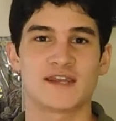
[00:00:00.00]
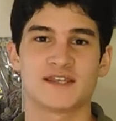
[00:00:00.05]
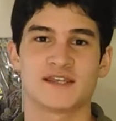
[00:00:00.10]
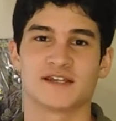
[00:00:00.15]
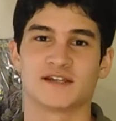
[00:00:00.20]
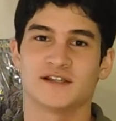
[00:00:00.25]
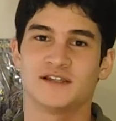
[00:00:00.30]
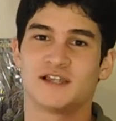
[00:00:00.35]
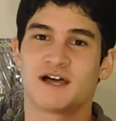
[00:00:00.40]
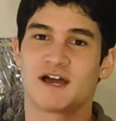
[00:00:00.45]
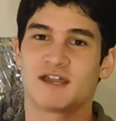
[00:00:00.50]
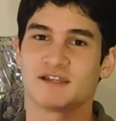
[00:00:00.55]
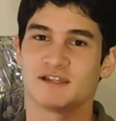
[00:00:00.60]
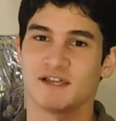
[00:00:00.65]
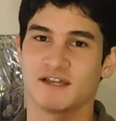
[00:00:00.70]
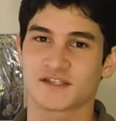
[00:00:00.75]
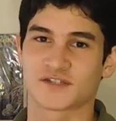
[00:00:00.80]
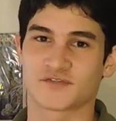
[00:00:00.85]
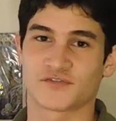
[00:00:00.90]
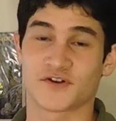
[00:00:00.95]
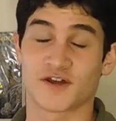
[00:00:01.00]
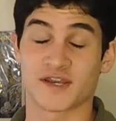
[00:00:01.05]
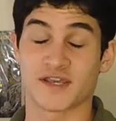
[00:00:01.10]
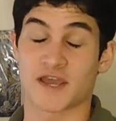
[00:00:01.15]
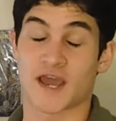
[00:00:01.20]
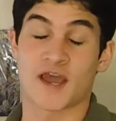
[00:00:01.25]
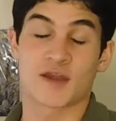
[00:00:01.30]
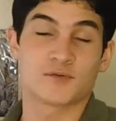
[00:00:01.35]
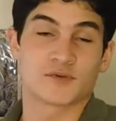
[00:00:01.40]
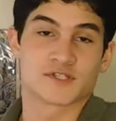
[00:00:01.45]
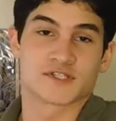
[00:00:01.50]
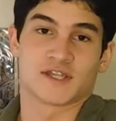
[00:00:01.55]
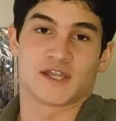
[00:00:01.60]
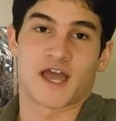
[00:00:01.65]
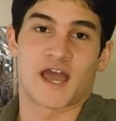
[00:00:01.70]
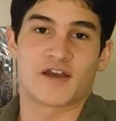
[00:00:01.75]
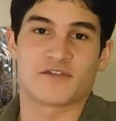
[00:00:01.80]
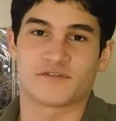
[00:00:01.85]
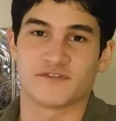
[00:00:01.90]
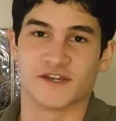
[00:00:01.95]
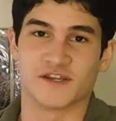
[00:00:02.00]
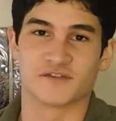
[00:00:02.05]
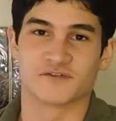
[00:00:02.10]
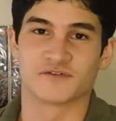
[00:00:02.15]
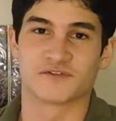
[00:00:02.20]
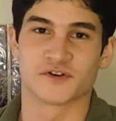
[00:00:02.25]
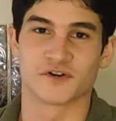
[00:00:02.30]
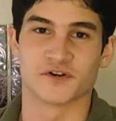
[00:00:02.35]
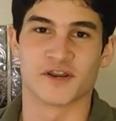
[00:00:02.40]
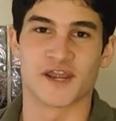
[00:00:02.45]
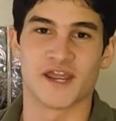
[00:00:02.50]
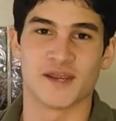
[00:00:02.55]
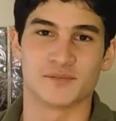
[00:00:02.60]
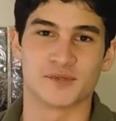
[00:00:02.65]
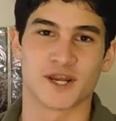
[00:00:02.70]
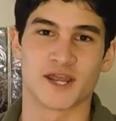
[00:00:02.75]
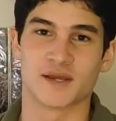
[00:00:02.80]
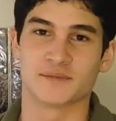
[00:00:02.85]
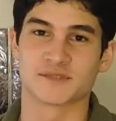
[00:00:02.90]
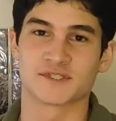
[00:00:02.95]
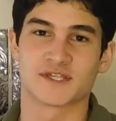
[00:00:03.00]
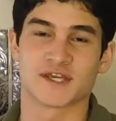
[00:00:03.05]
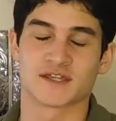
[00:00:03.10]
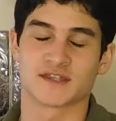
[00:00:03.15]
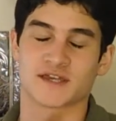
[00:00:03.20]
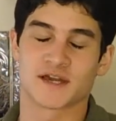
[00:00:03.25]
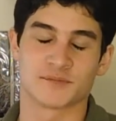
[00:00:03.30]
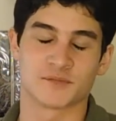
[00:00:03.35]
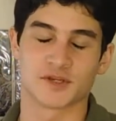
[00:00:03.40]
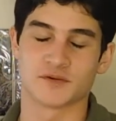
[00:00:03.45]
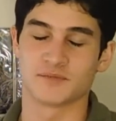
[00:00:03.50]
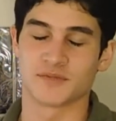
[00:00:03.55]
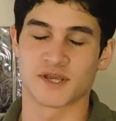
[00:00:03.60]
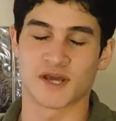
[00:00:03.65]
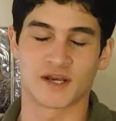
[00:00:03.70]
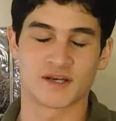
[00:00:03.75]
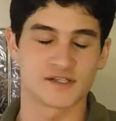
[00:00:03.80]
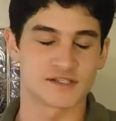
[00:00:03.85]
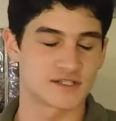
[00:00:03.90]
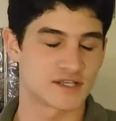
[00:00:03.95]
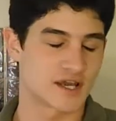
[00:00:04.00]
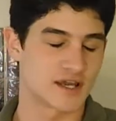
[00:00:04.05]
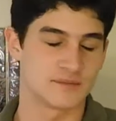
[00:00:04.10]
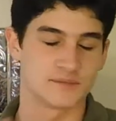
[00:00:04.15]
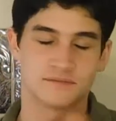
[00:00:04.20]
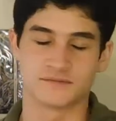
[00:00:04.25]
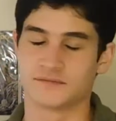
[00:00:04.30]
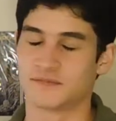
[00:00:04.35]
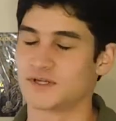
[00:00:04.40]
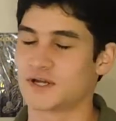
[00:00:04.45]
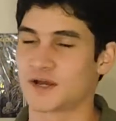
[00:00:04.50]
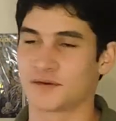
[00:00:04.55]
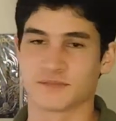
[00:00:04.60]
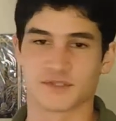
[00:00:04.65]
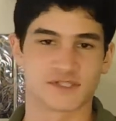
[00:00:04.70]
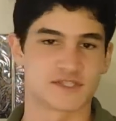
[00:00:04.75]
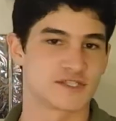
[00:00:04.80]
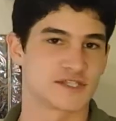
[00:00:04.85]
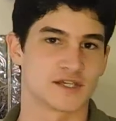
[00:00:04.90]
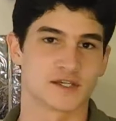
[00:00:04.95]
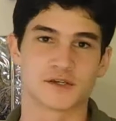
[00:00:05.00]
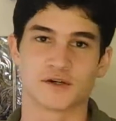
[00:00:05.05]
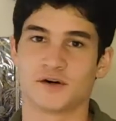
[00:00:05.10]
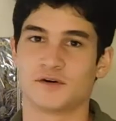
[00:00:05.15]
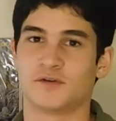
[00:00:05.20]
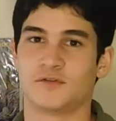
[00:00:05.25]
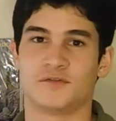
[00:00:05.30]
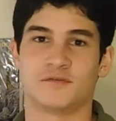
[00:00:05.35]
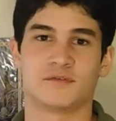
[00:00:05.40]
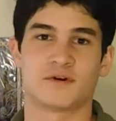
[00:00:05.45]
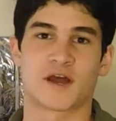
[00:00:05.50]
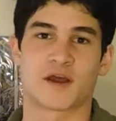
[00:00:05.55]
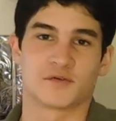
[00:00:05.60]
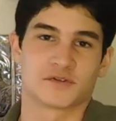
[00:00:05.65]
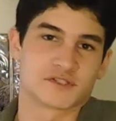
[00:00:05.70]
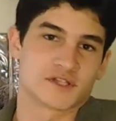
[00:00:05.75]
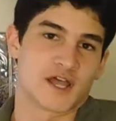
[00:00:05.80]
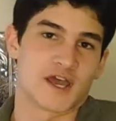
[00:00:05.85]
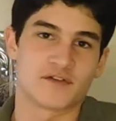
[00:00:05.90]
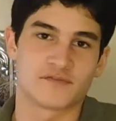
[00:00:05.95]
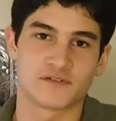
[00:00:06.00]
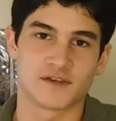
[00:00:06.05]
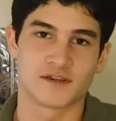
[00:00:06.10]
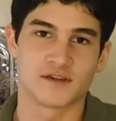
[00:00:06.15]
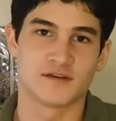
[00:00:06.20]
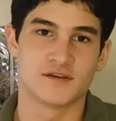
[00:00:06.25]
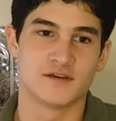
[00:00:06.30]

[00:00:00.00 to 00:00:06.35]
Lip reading: and a lot less funny. I was laughing for Abraham's death. I'm gonna be honest. I'm a sicko. I was laughing.